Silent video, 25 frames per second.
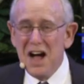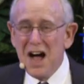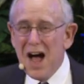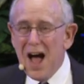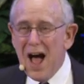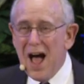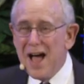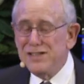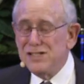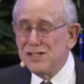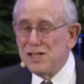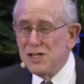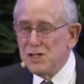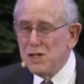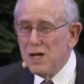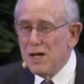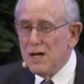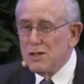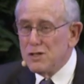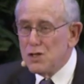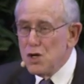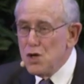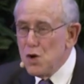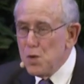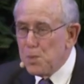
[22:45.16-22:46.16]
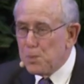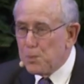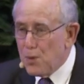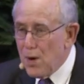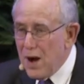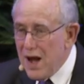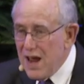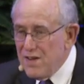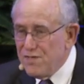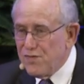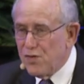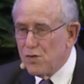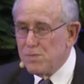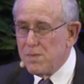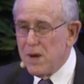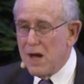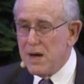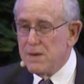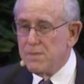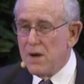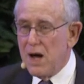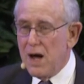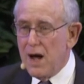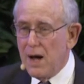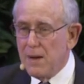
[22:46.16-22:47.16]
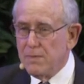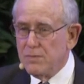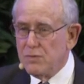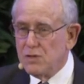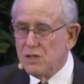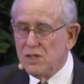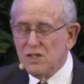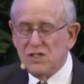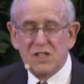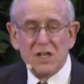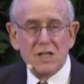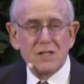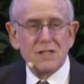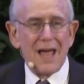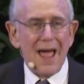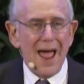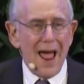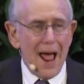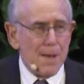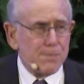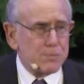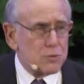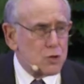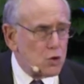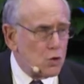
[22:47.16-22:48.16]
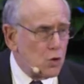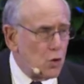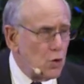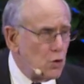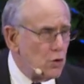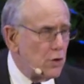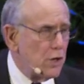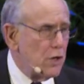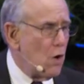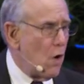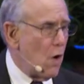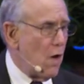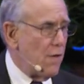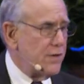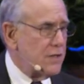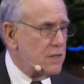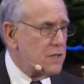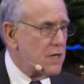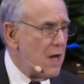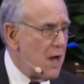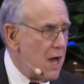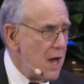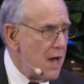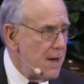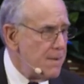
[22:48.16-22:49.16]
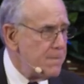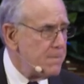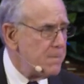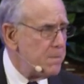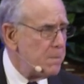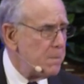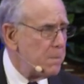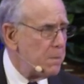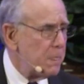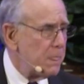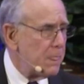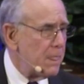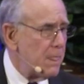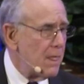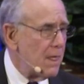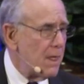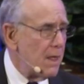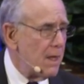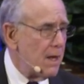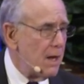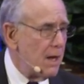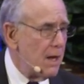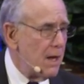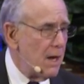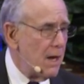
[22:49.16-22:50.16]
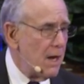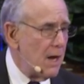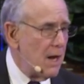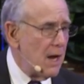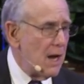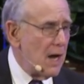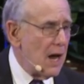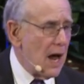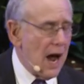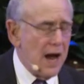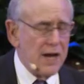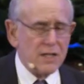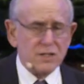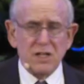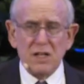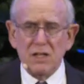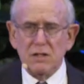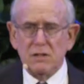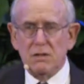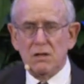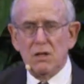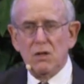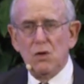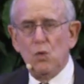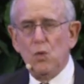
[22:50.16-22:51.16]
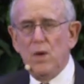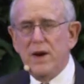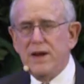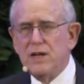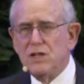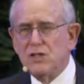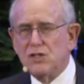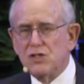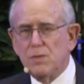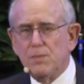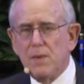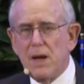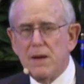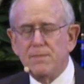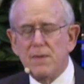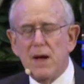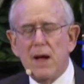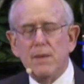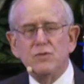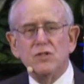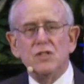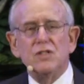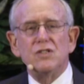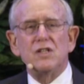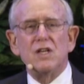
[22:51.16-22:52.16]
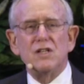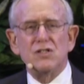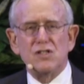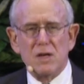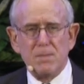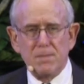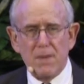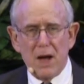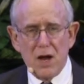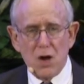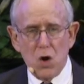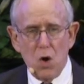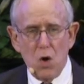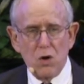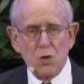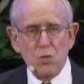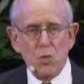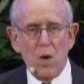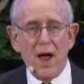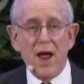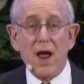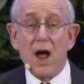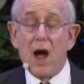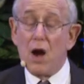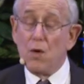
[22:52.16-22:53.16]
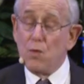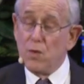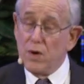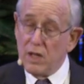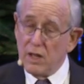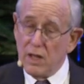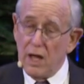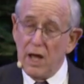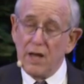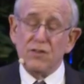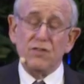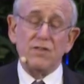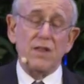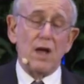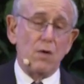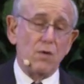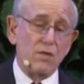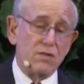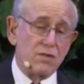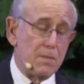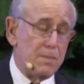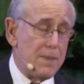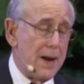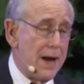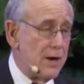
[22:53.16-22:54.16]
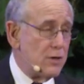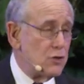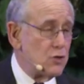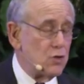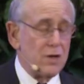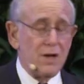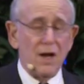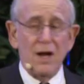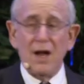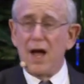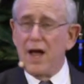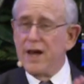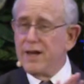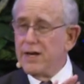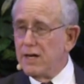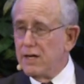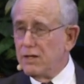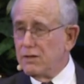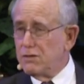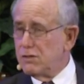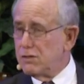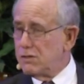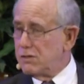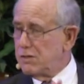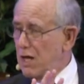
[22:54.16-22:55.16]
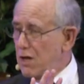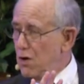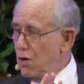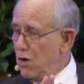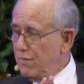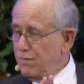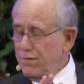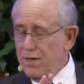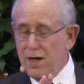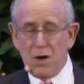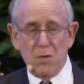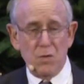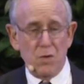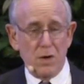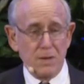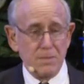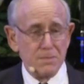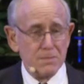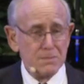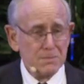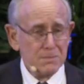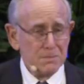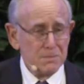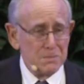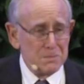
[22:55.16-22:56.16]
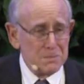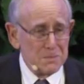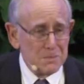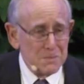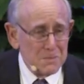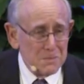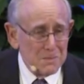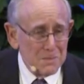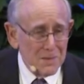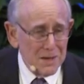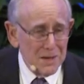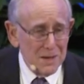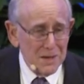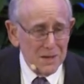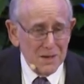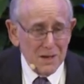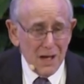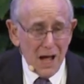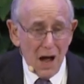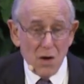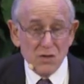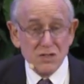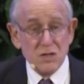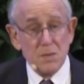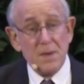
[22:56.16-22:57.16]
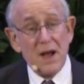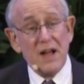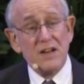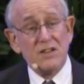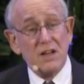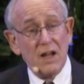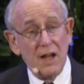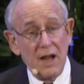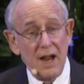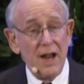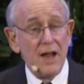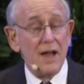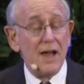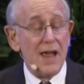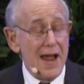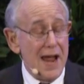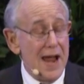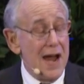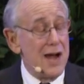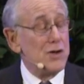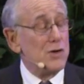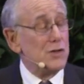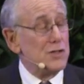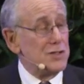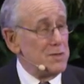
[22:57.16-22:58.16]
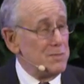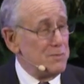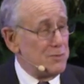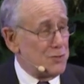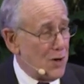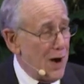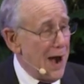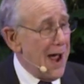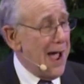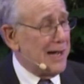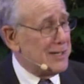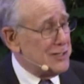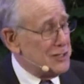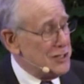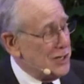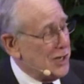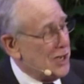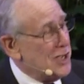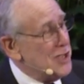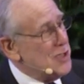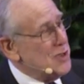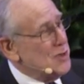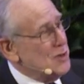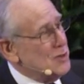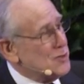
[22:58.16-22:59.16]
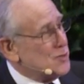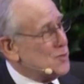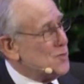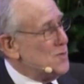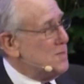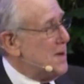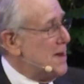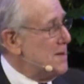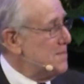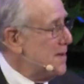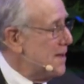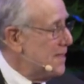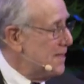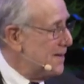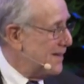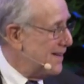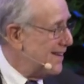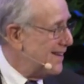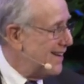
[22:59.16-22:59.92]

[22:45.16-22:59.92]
I said, do you pray for my mom? She says, absolutely, all the time. I said, do you witness to my mom? She says, in my own way. I realized that was a boundary. I needed to stay off that one. I was about to hand her some tracts she could use with my mother.